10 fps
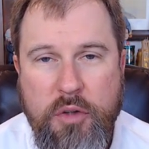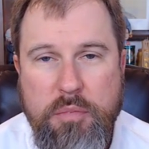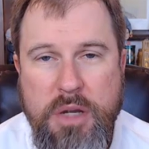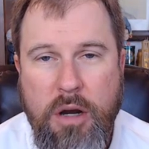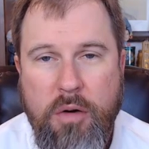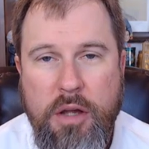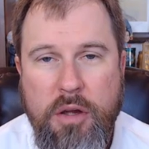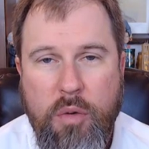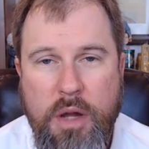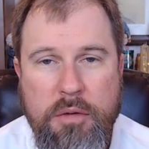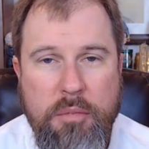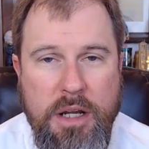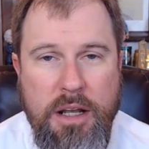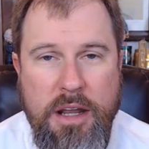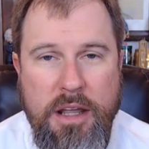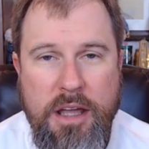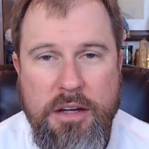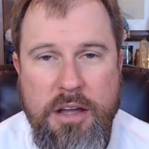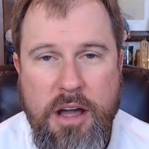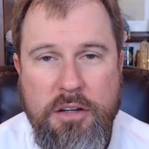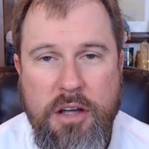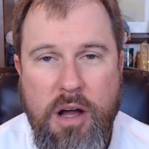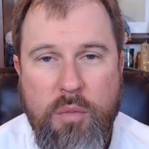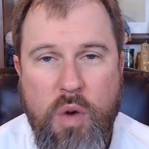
That's B R I O N, mcclanahan.com.